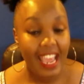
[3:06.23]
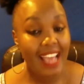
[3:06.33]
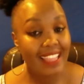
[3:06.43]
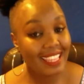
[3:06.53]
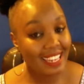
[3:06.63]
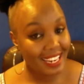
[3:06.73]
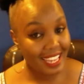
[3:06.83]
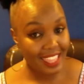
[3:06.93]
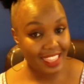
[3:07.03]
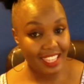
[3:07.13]
And then
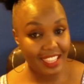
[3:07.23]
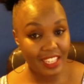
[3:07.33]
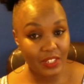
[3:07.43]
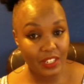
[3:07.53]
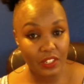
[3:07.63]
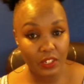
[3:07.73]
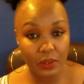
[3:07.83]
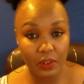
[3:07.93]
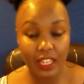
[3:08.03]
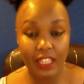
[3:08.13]
another thing that you can
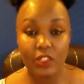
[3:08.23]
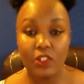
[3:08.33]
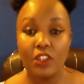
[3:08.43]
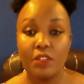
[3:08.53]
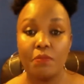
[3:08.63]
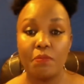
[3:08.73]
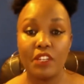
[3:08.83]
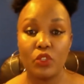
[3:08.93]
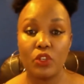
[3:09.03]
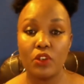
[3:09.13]
do is make
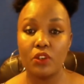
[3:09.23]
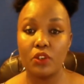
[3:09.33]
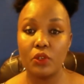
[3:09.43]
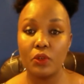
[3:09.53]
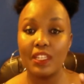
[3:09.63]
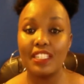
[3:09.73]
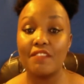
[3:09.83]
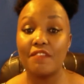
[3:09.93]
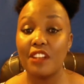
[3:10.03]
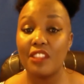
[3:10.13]
sure you're doing
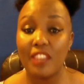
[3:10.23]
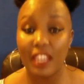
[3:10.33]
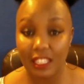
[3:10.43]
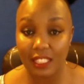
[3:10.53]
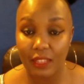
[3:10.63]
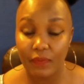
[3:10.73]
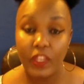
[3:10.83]
different things.